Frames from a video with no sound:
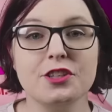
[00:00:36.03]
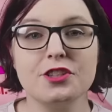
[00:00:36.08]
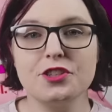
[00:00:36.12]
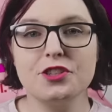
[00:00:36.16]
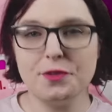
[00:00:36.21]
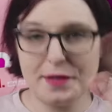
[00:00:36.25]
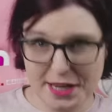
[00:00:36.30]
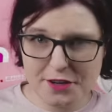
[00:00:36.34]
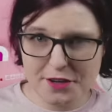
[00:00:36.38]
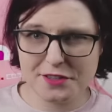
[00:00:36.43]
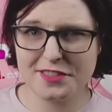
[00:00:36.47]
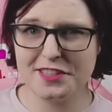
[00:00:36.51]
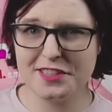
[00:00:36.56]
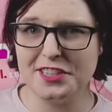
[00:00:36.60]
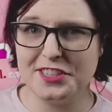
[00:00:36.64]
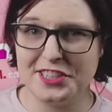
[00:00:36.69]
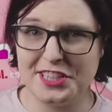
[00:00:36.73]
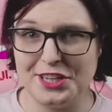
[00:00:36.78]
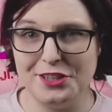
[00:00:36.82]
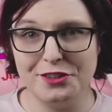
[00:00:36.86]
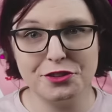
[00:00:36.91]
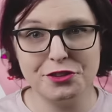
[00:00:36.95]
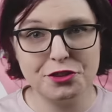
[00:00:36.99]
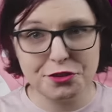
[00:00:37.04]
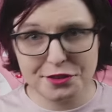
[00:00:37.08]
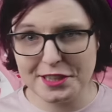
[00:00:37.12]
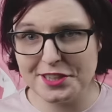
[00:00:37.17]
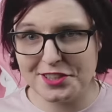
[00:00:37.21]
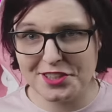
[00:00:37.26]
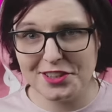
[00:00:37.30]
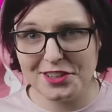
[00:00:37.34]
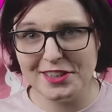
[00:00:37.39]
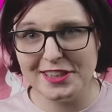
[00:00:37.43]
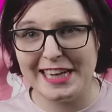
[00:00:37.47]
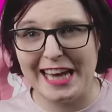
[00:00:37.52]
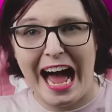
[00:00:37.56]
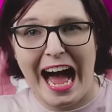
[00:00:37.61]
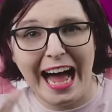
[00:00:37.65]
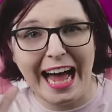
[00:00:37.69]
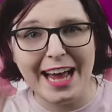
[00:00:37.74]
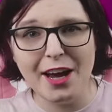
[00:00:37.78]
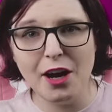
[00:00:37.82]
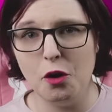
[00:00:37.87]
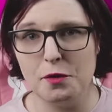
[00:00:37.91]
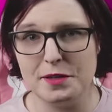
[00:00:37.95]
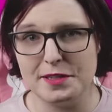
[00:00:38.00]
So here's the deal. Traditionally,
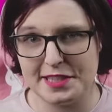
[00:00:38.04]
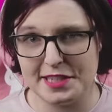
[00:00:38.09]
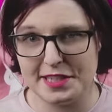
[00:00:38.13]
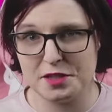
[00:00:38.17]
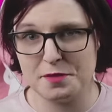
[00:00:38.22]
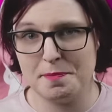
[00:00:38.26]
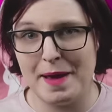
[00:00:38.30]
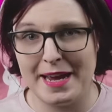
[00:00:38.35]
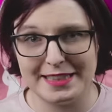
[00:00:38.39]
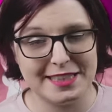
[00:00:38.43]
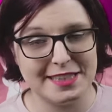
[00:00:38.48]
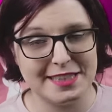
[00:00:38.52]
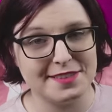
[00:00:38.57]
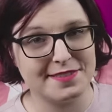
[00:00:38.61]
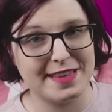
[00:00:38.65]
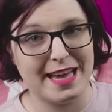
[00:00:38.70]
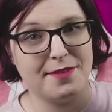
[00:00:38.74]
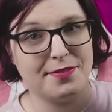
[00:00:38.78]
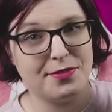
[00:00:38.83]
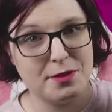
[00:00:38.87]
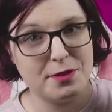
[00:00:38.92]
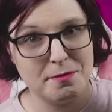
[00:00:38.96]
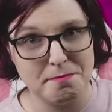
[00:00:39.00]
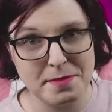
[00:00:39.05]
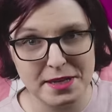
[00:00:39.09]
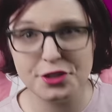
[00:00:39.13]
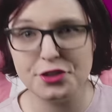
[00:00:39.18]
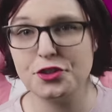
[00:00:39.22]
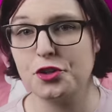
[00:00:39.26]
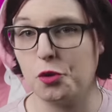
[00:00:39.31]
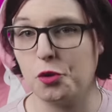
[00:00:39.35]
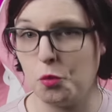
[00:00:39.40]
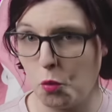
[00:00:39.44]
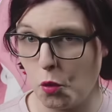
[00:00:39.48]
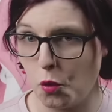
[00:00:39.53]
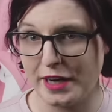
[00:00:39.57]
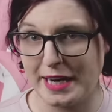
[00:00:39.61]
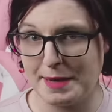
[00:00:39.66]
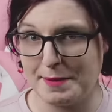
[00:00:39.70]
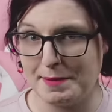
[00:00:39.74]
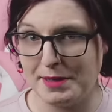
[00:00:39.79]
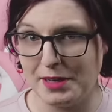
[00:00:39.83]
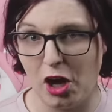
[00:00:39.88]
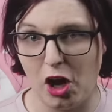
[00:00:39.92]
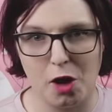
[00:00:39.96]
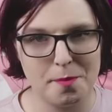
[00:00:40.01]
I always expected that the miniature
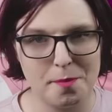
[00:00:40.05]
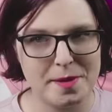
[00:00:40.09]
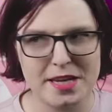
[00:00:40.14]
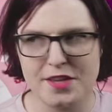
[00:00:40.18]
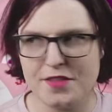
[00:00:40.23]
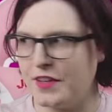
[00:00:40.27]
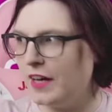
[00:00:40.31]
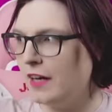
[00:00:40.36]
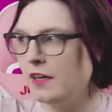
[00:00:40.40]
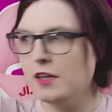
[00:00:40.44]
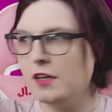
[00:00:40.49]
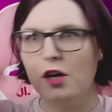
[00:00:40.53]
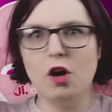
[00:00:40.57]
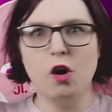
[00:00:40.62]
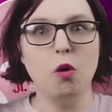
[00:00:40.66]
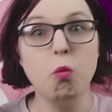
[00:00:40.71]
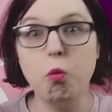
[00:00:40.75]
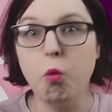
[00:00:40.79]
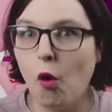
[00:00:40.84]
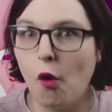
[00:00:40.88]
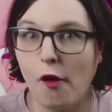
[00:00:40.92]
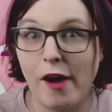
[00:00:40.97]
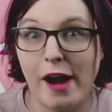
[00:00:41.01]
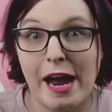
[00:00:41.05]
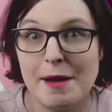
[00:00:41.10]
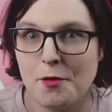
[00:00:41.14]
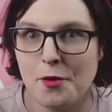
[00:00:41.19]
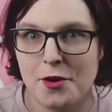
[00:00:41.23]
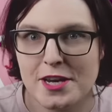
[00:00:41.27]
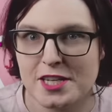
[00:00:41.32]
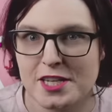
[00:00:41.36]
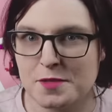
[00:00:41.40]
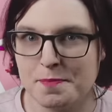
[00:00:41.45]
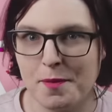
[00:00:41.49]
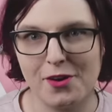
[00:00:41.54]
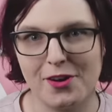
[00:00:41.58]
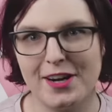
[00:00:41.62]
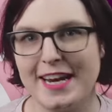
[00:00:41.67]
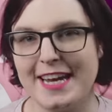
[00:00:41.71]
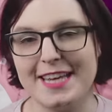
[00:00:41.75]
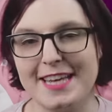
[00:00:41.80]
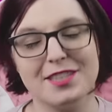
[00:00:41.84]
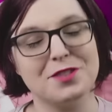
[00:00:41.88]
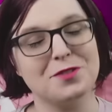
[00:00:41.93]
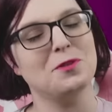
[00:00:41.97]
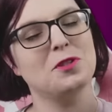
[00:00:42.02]
wargaming hobby, the Warhammer
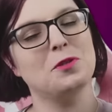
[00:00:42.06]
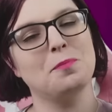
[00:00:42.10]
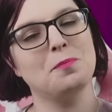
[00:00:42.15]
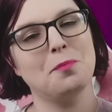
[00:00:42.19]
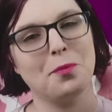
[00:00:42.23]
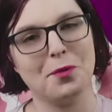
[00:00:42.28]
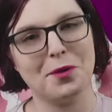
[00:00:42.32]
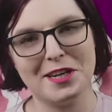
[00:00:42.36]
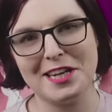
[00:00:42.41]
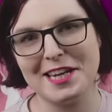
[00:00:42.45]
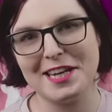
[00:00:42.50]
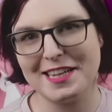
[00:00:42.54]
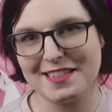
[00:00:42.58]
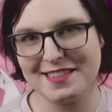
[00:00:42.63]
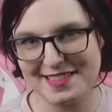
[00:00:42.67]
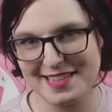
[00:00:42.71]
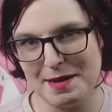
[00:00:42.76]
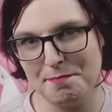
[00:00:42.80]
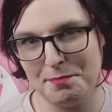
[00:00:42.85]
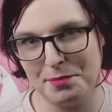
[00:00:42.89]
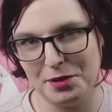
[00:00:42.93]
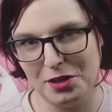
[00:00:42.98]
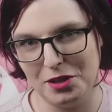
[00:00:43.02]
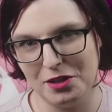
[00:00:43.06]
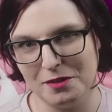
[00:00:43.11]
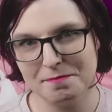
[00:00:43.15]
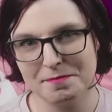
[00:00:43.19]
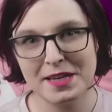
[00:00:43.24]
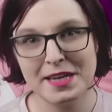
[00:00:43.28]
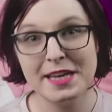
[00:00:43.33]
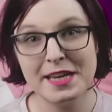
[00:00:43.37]
experience, was pretty simple.